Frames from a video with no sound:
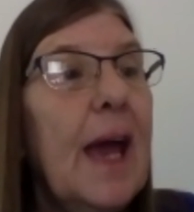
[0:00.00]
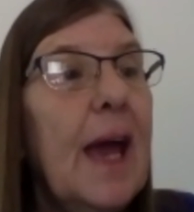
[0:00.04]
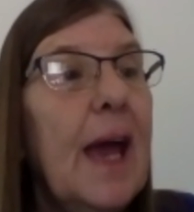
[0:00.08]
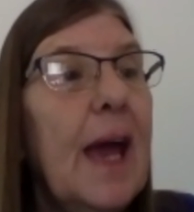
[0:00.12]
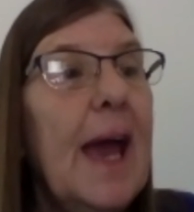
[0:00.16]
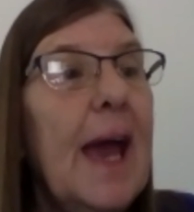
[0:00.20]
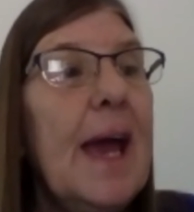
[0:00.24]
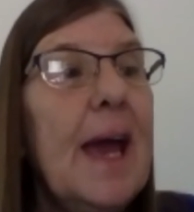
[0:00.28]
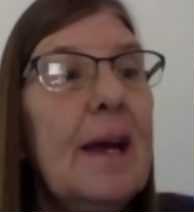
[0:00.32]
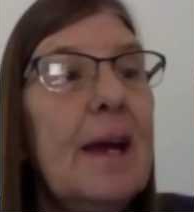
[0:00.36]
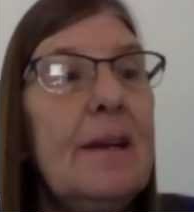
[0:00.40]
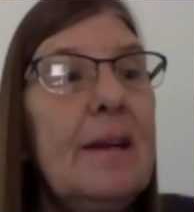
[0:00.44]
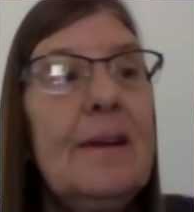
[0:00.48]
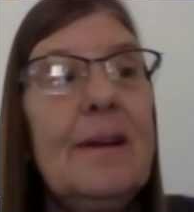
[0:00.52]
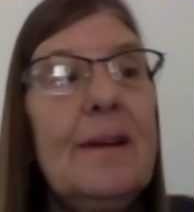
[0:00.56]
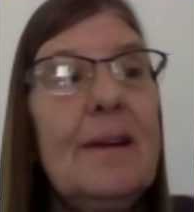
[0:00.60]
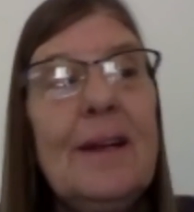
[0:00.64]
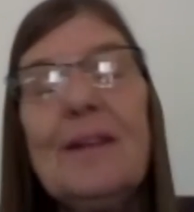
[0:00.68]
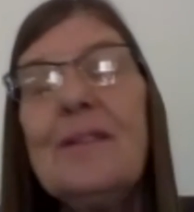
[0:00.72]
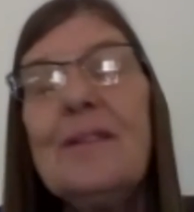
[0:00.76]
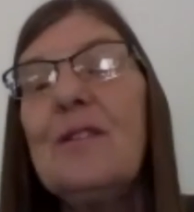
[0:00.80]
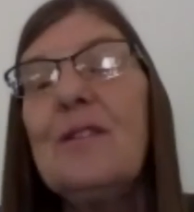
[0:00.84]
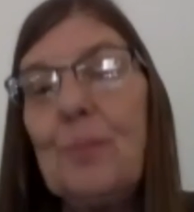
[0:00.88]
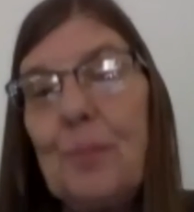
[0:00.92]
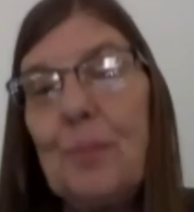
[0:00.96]
and
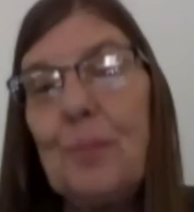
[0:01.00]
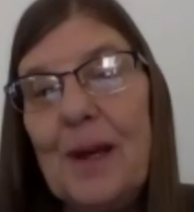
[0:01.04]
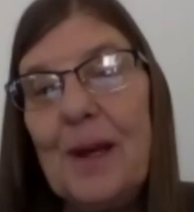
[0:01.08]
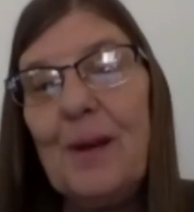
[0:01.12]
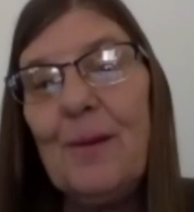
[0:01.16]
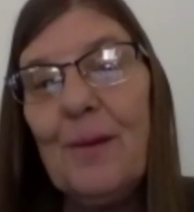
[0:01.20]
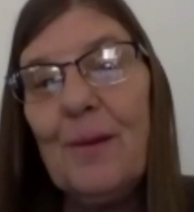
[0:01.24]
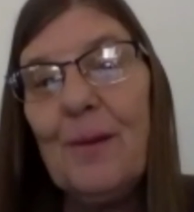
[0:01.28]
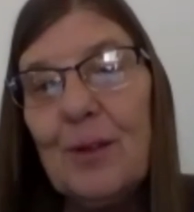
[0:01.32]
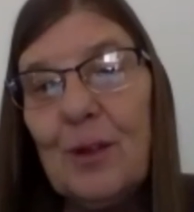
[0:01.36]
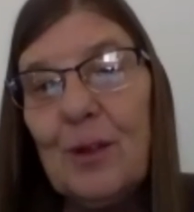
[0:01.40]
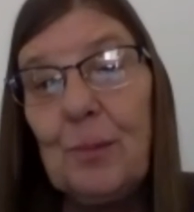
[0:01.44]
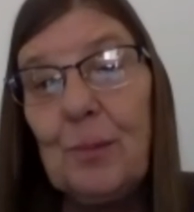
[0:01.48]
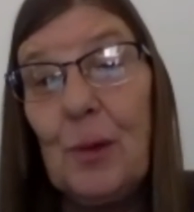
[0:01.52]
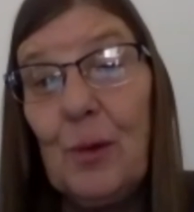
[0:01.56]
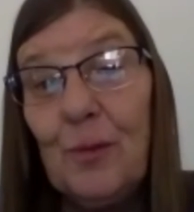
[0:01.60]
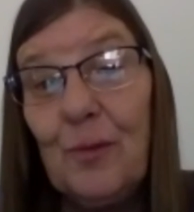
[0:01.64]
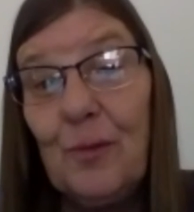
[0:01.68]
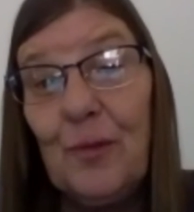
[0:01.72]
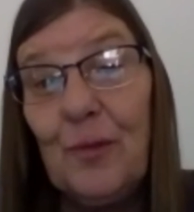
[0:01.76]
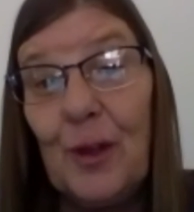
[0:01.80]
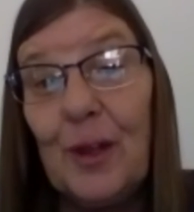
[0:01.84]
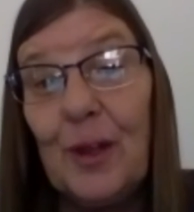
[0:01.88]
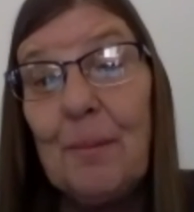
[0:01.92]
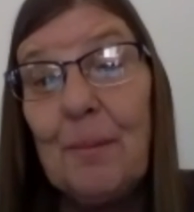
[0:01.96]
his
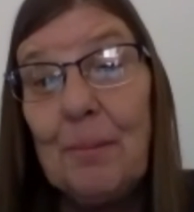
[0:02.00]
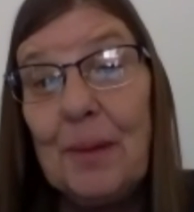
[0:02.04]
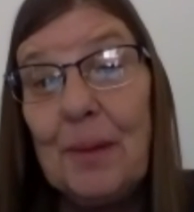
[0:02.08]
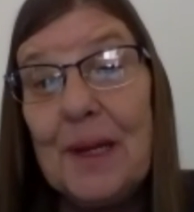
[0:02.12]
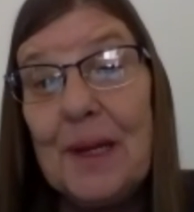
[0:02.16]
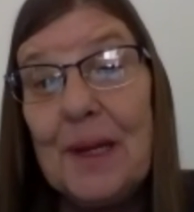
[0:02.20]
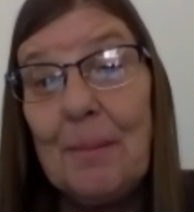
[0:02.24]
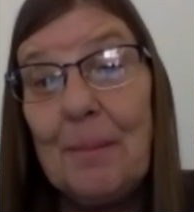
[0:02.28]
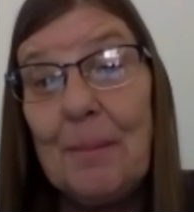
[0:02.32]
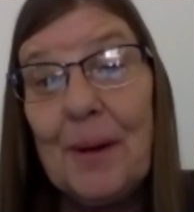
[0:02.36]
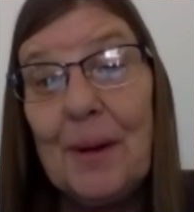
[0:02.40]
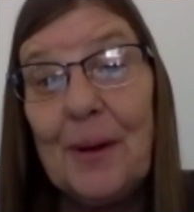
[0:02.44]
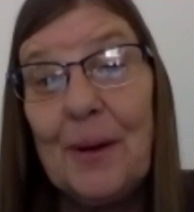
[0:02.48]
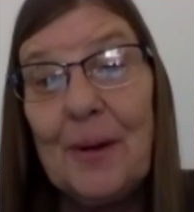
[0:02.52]
spoonful of peanut butter.